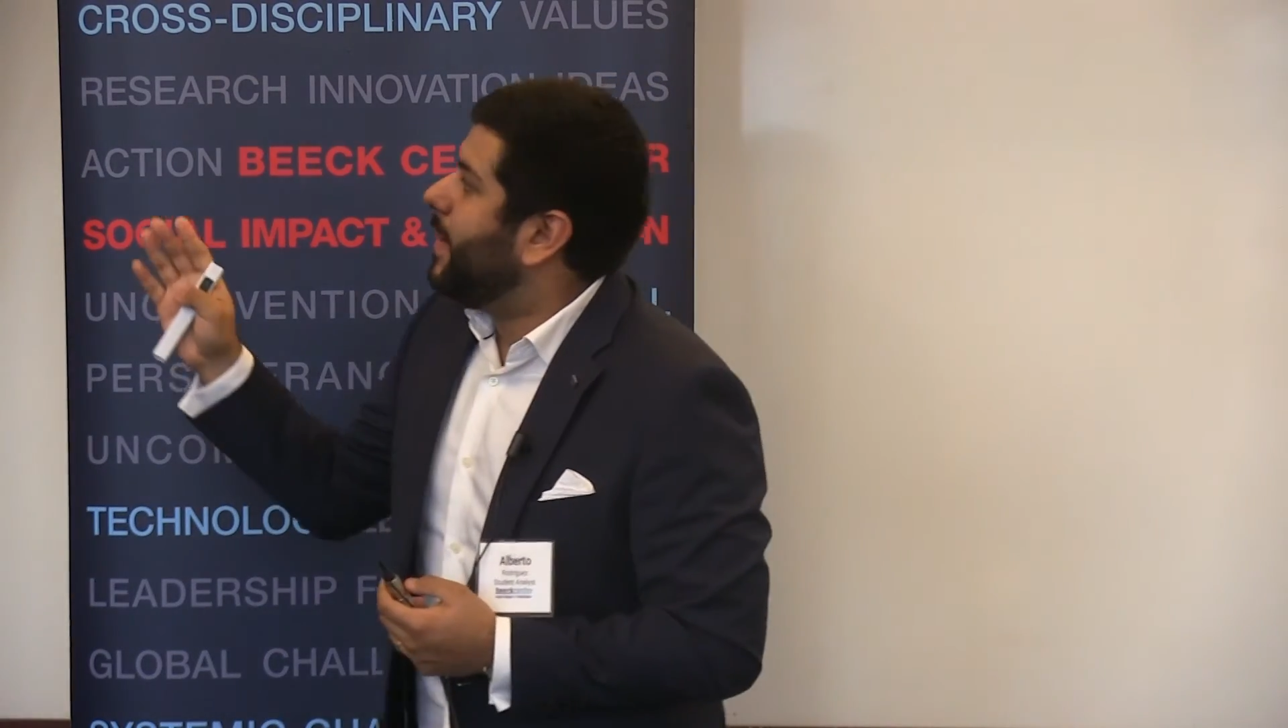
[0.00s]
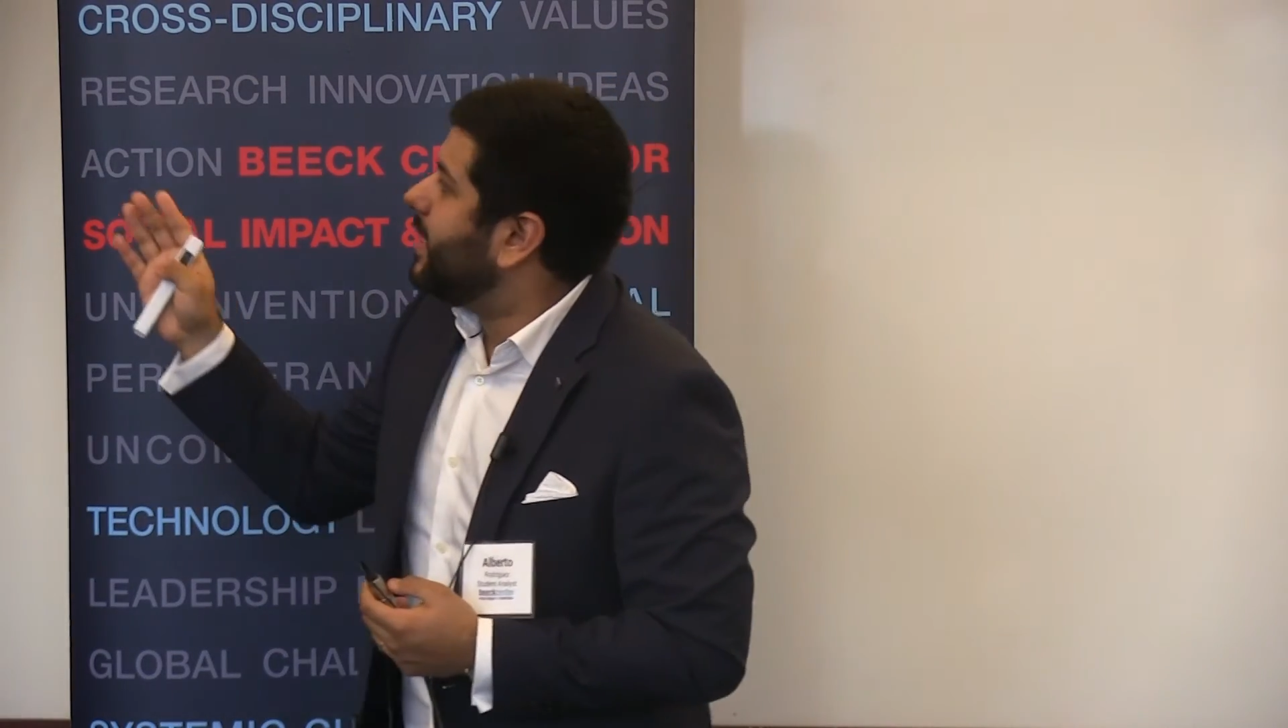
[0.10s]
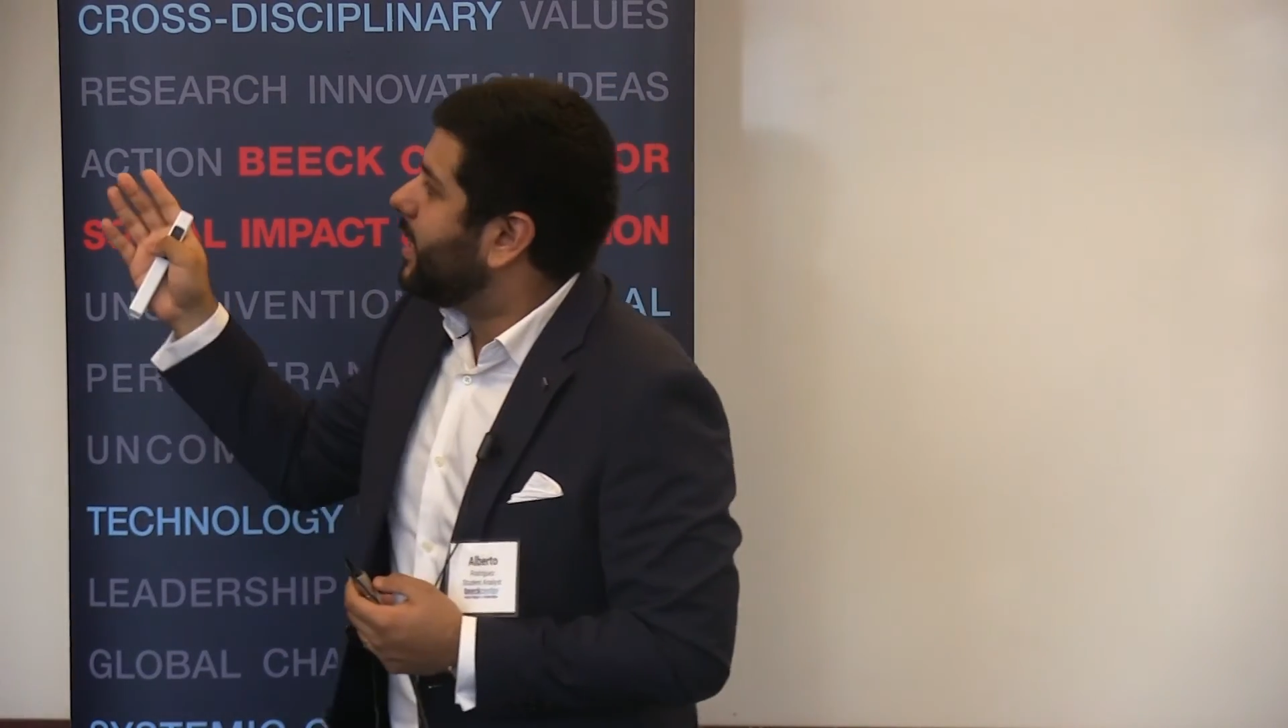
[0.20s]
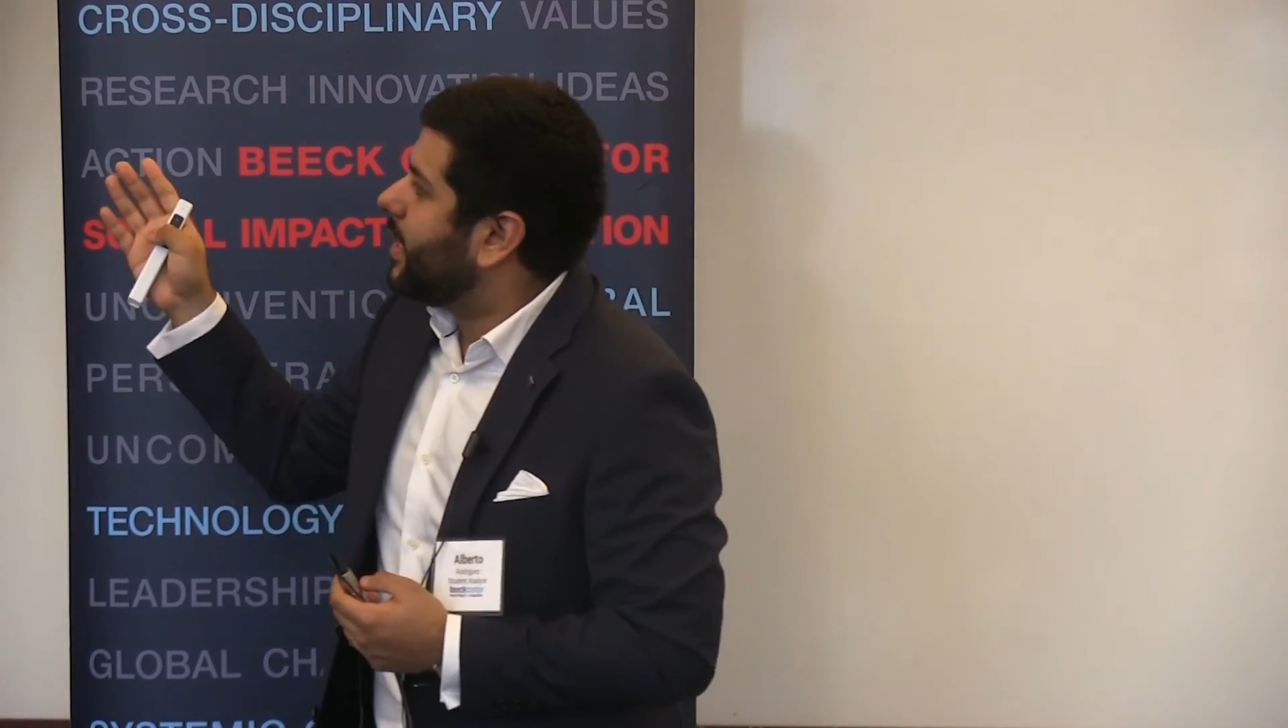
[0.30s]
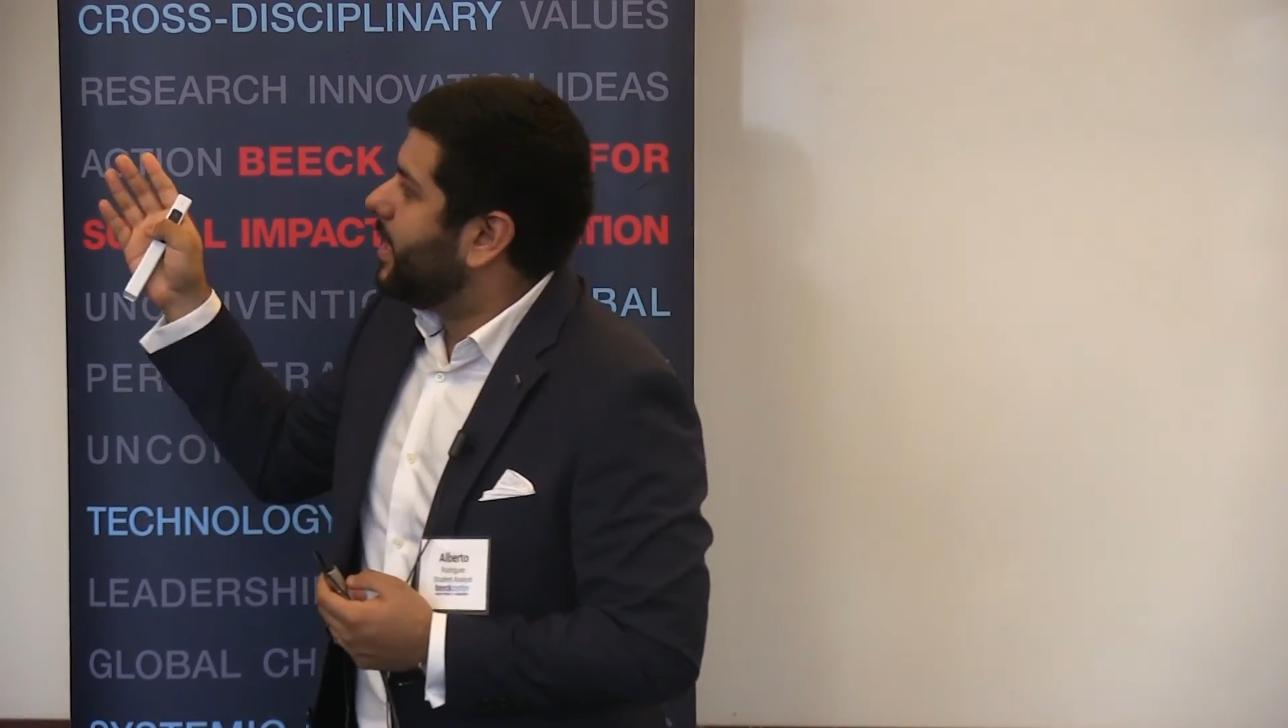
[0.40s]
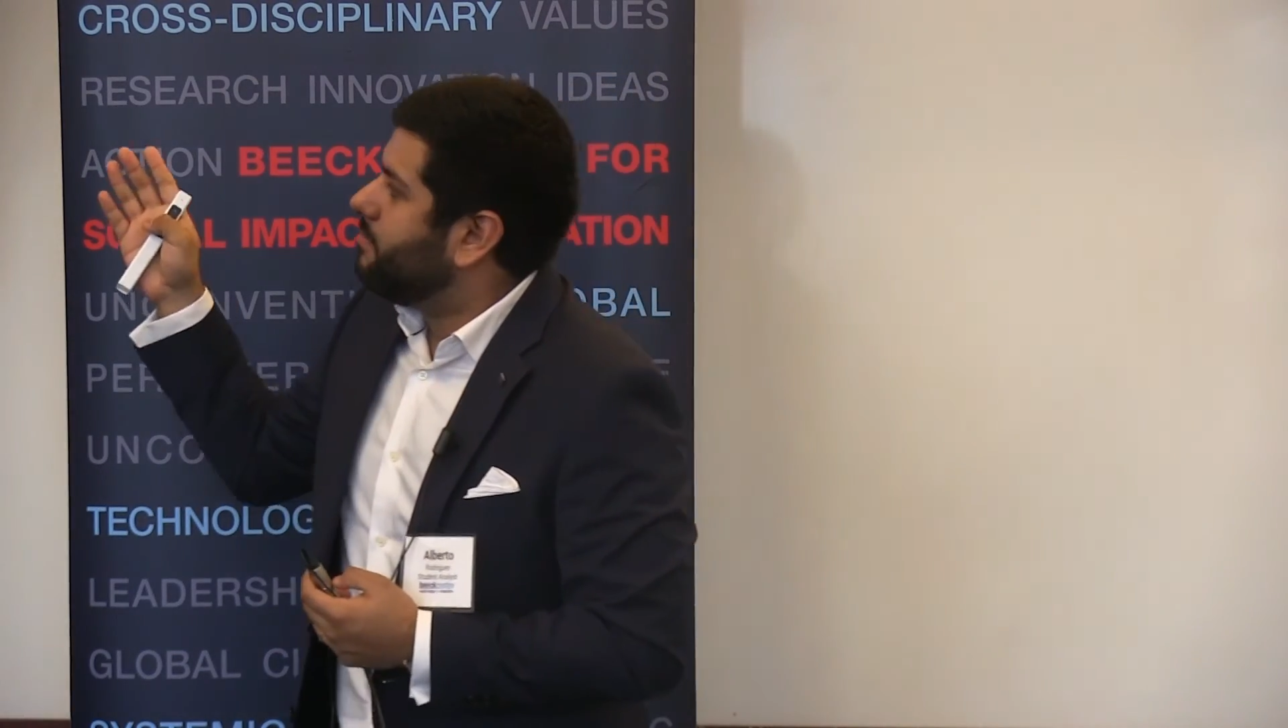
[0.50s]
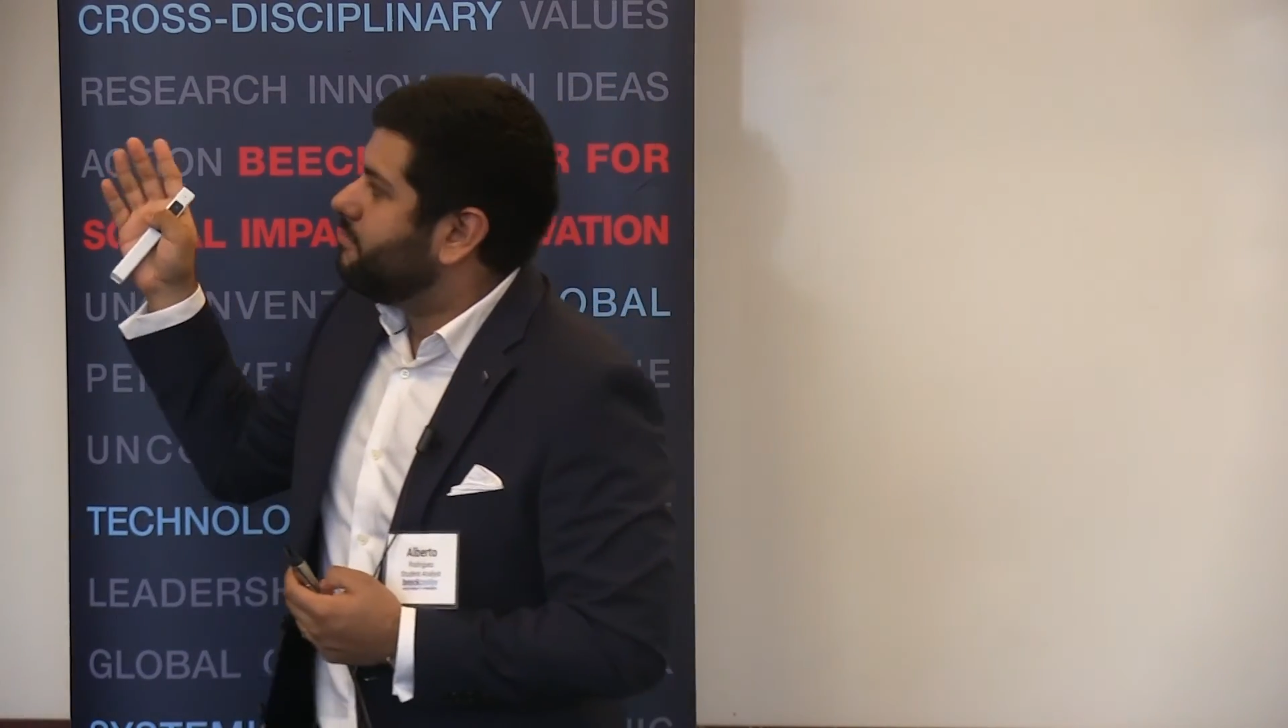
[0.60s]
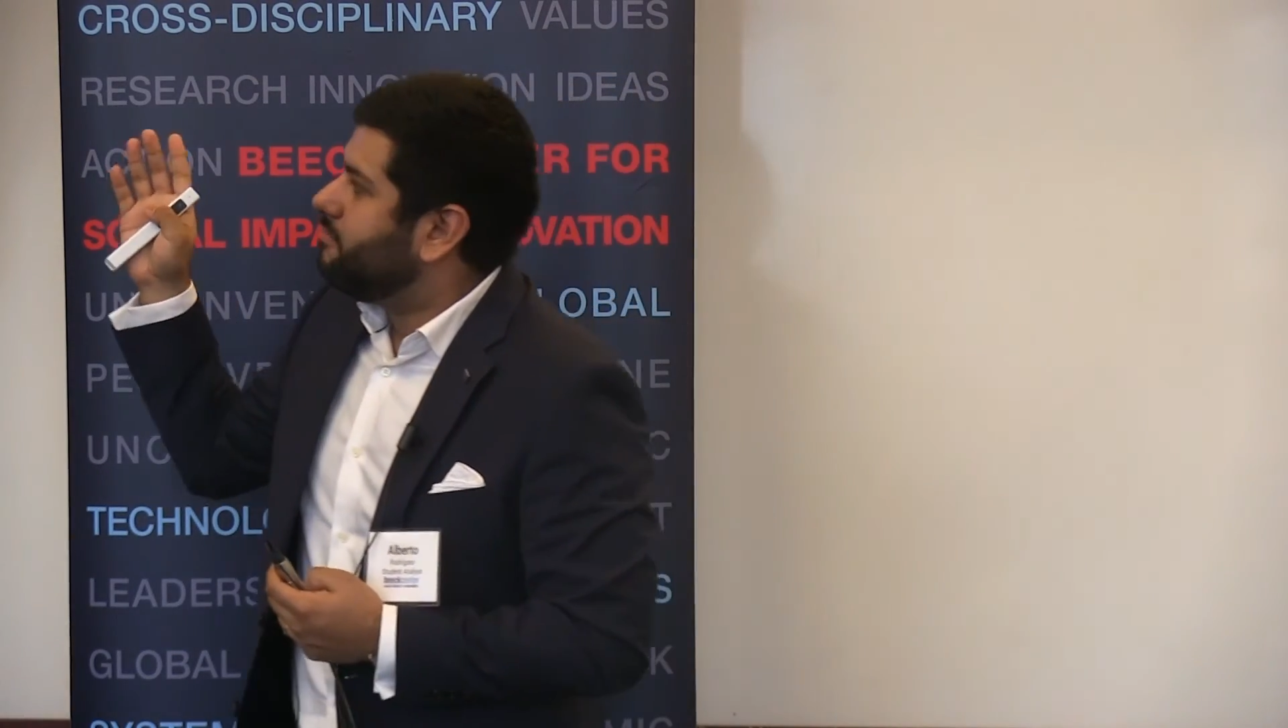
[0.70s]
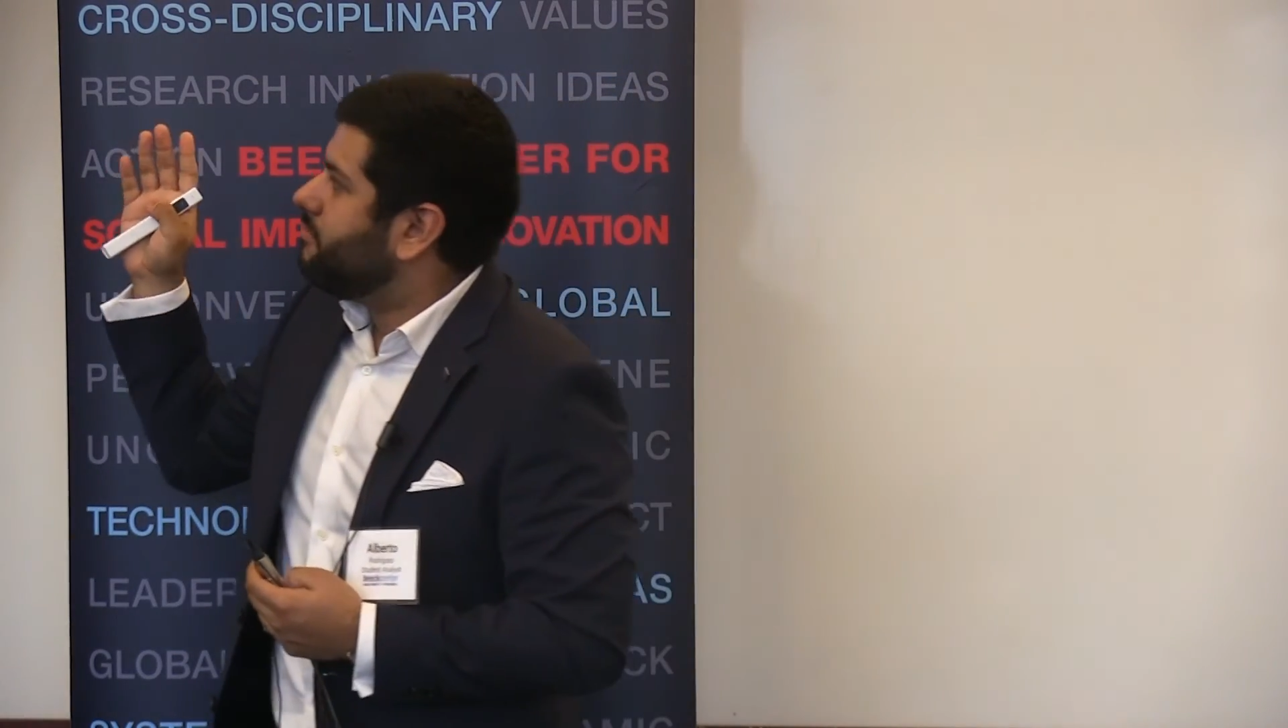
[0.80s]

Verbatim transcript: basically